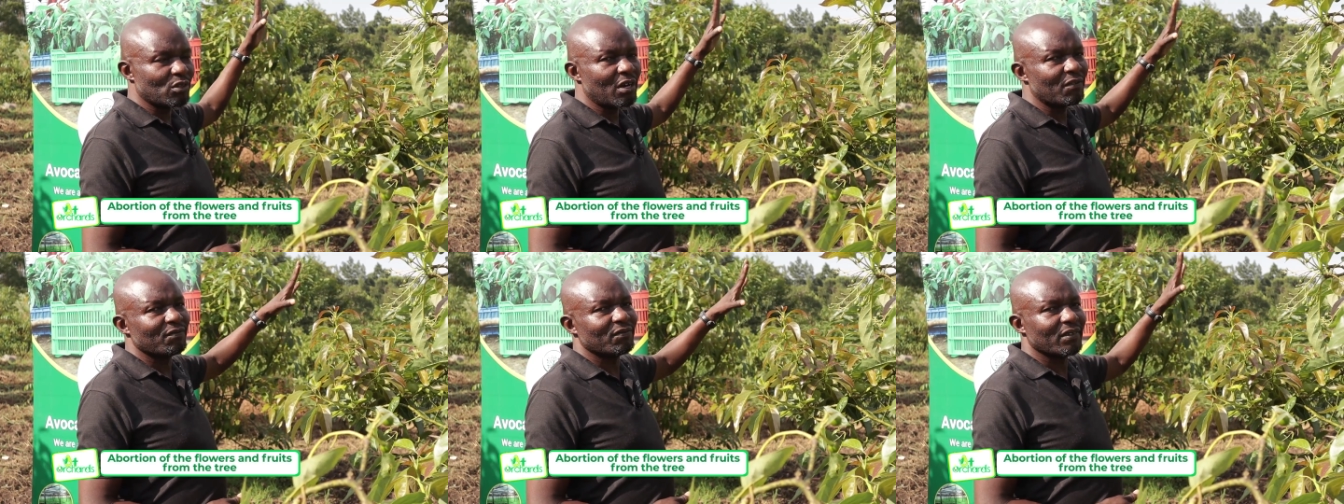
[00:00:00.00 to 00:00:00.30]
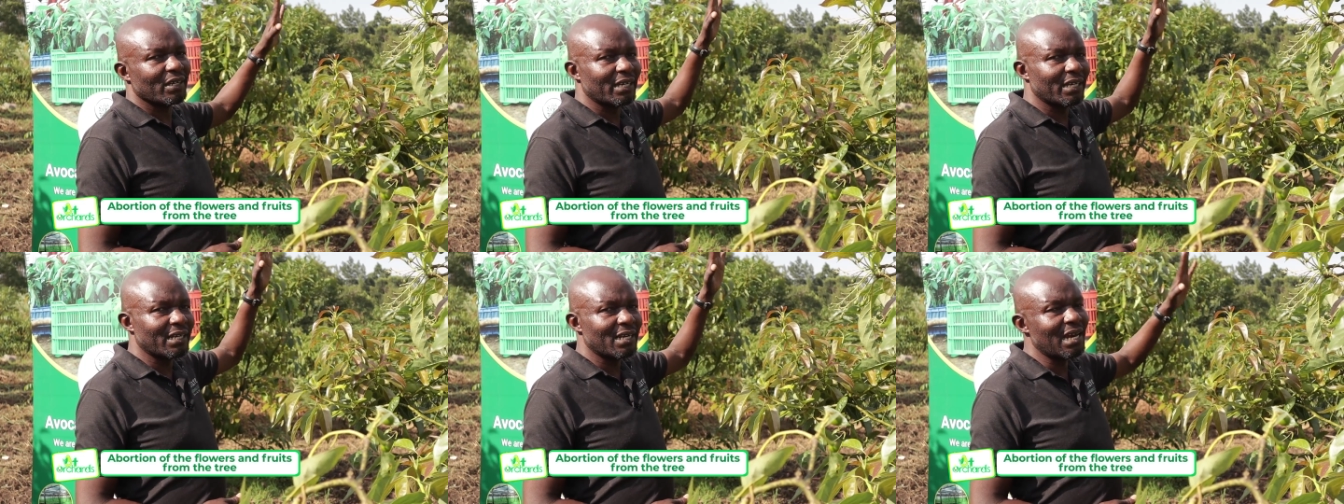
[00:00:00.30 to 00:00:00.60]
you have
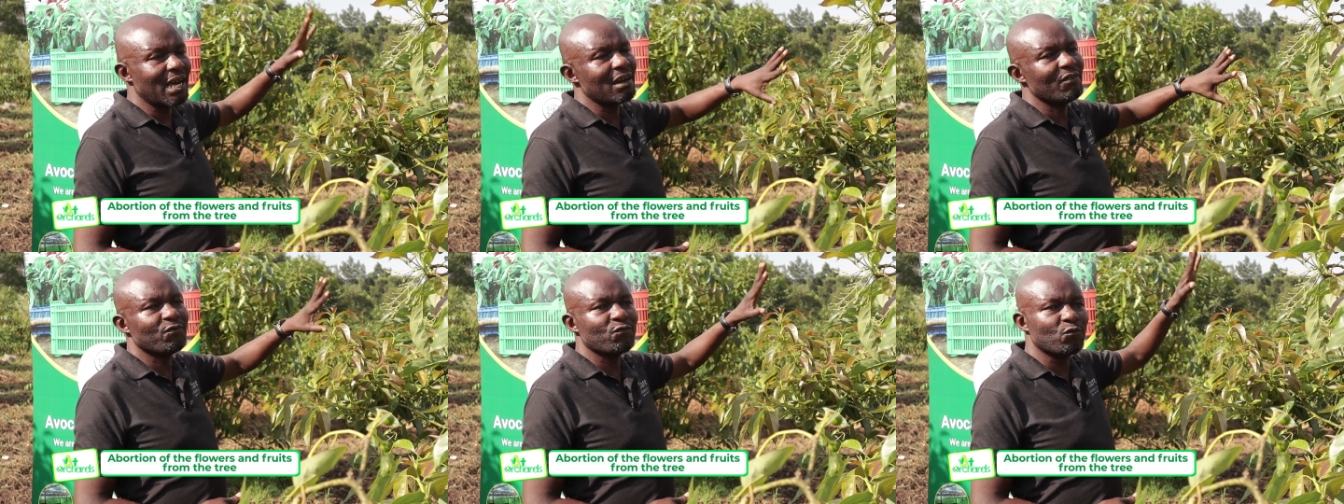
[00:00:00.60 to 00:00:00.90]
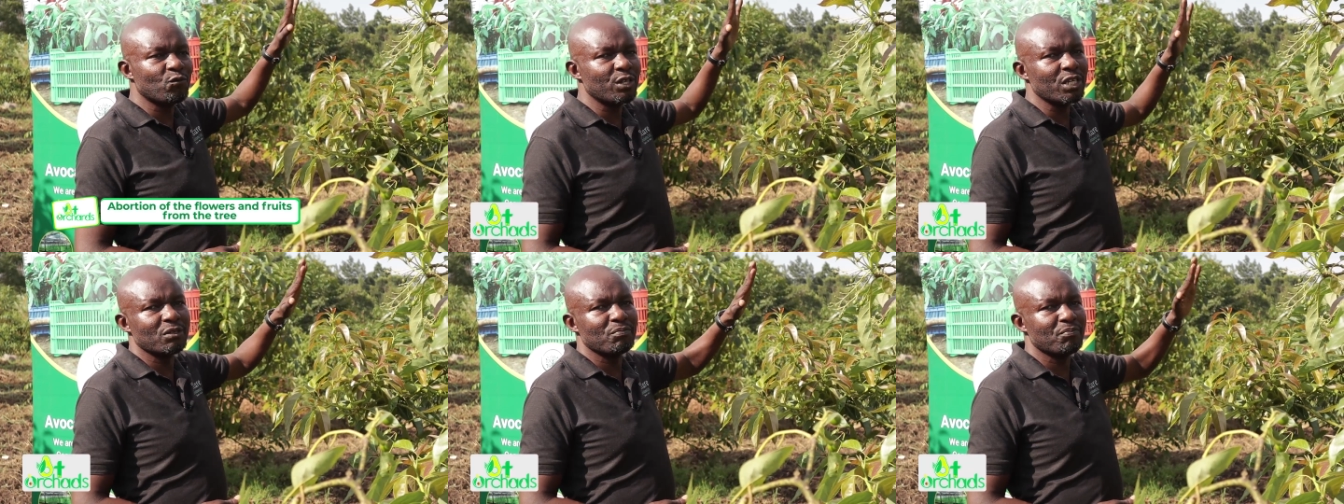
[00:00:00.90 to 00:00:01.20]

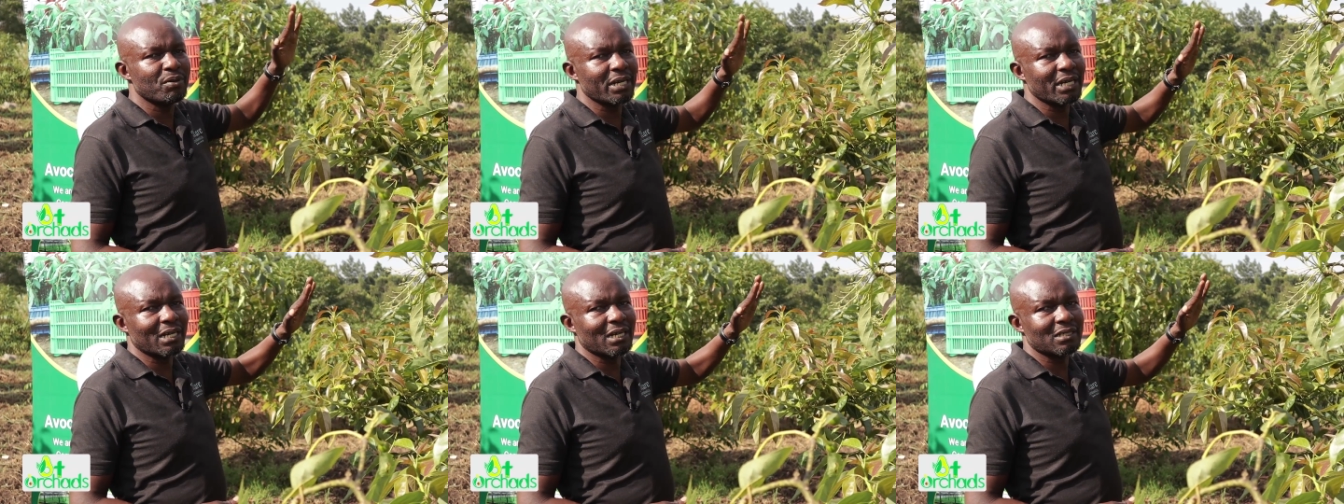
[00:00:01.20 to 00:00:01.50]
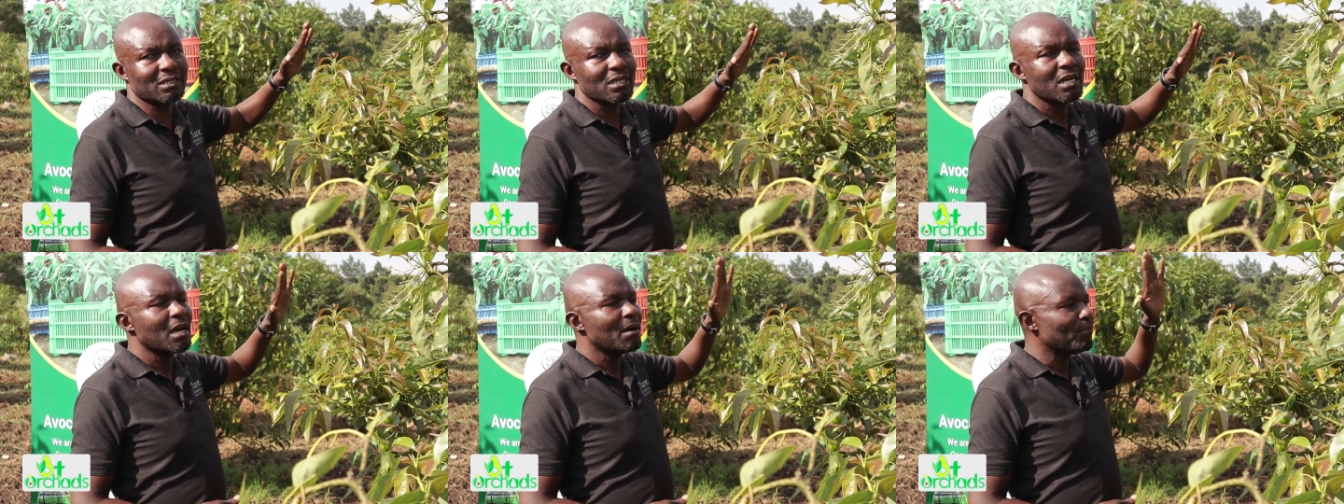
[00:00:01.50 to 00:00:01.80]
enough
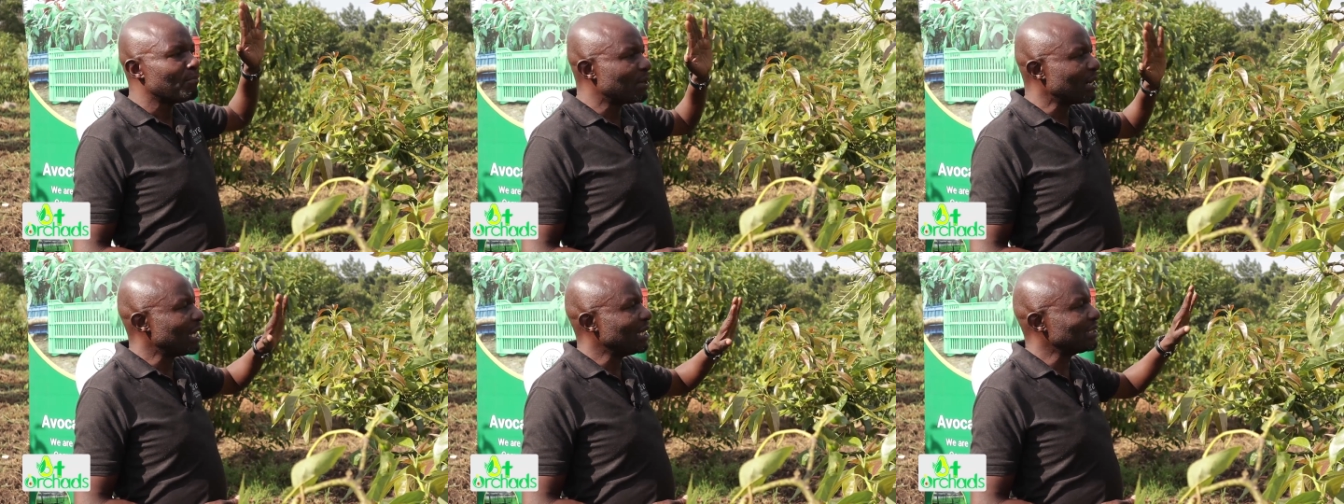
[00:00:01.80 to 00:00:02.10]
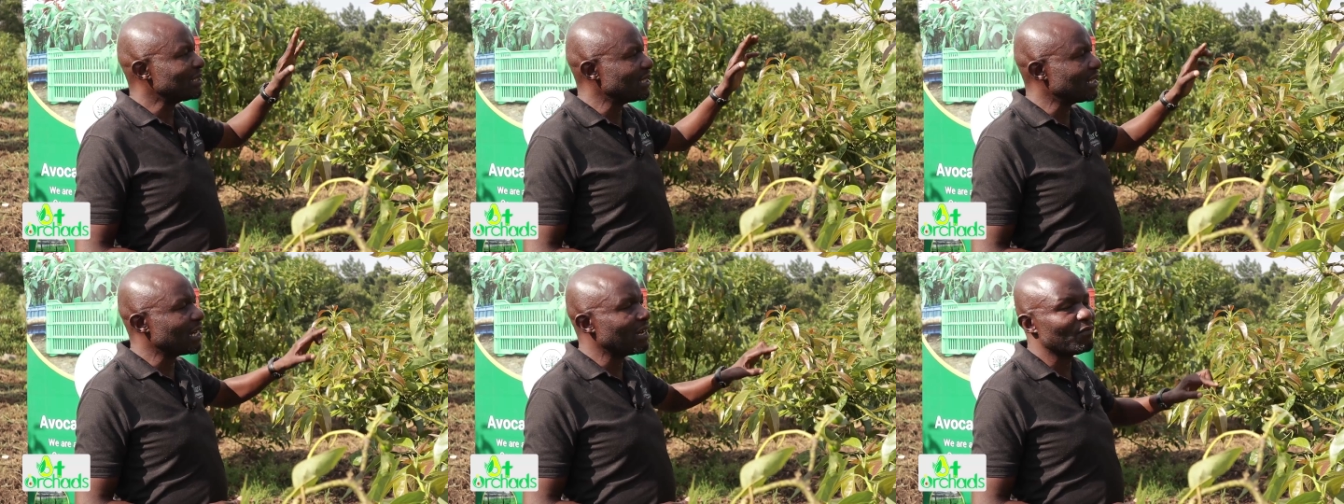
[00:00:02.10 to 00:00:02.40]
windbreakers,
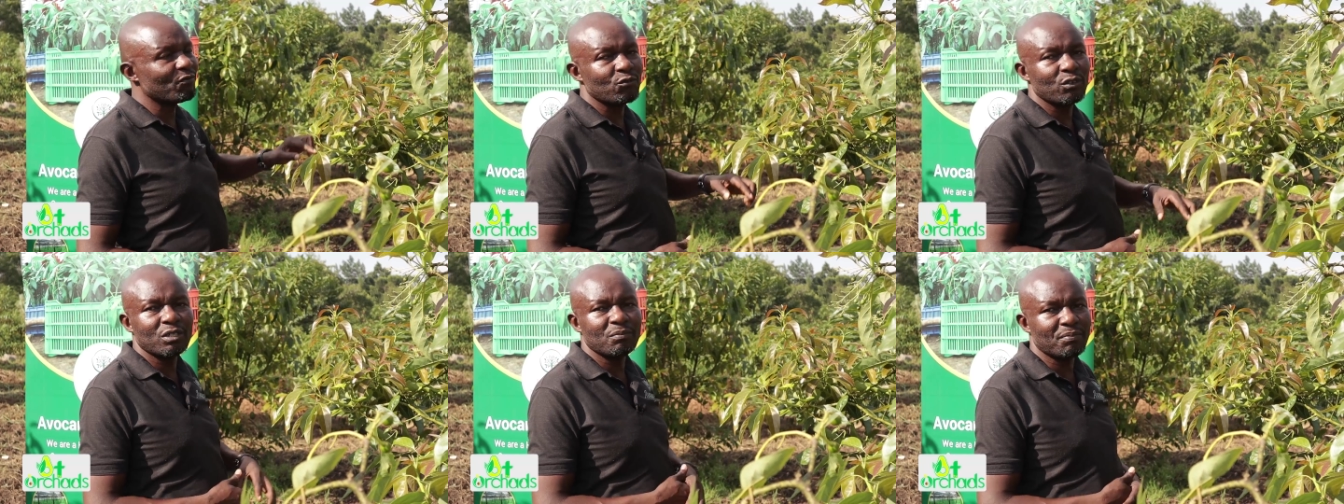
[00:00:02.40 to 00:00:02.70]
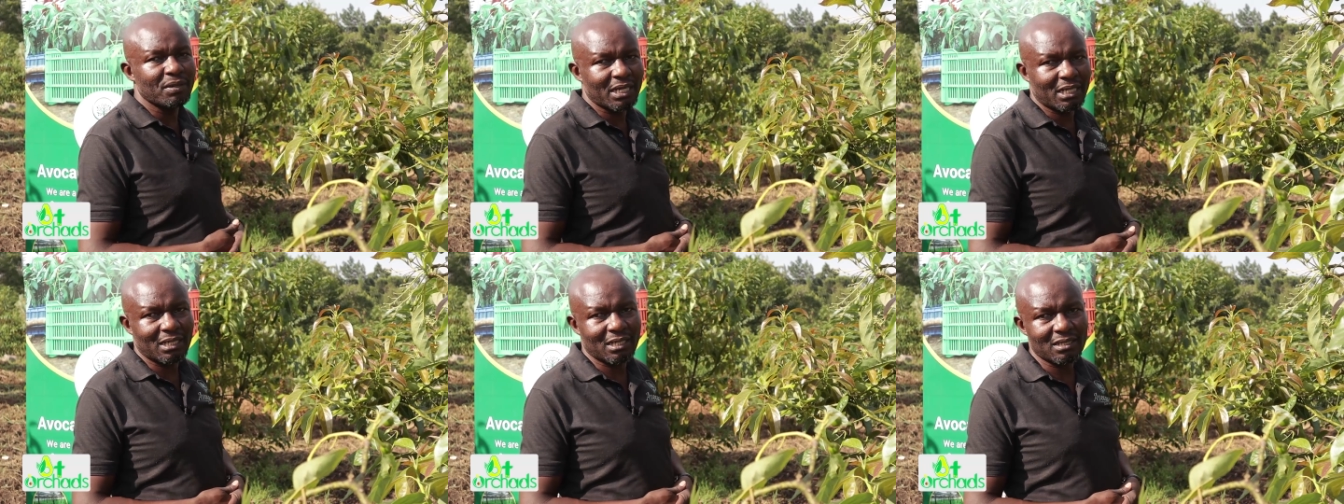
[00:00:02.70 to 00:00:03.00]
plant enough
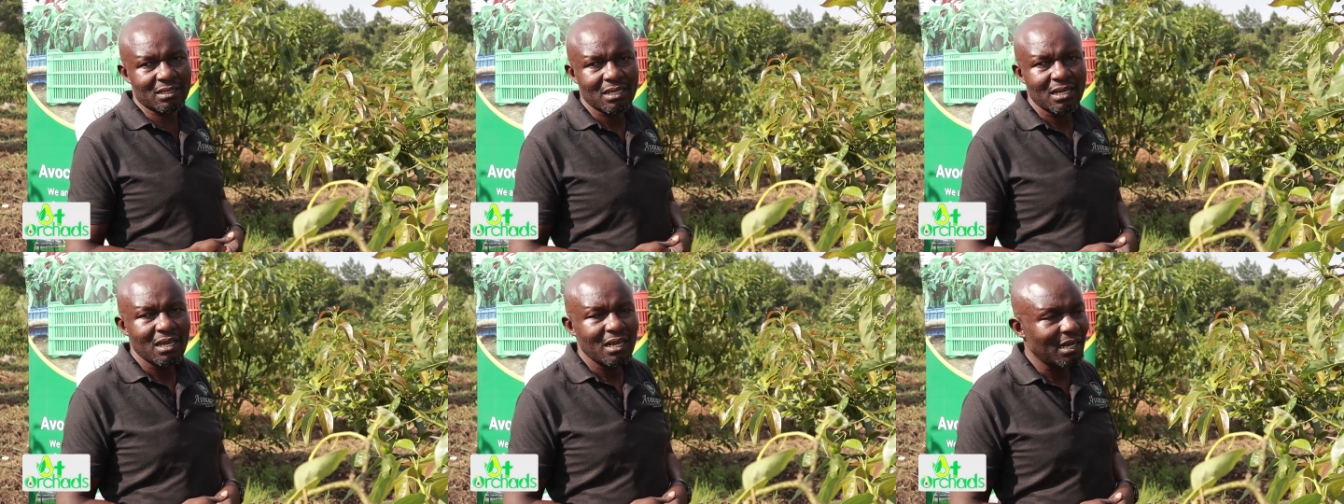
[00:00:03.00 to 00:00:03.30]
windbreakers